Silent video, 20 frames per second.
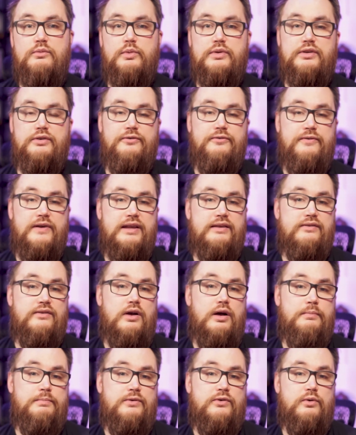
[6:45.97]
with your face
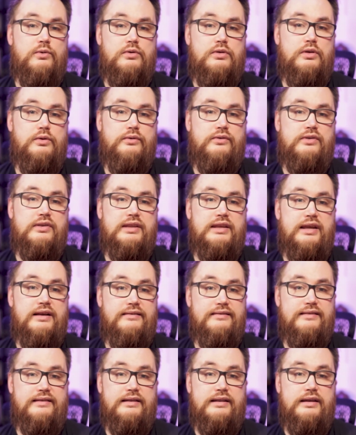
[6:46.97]
up so close to the
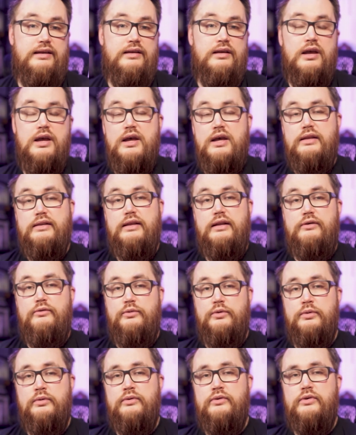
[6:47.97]
LCD that it
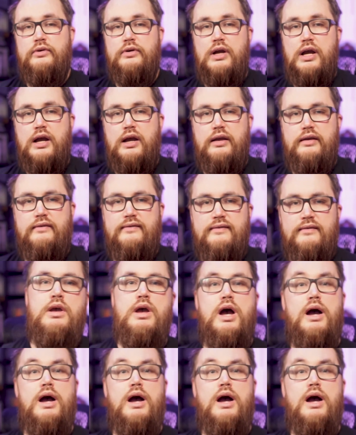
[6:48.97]
ruins your eyes.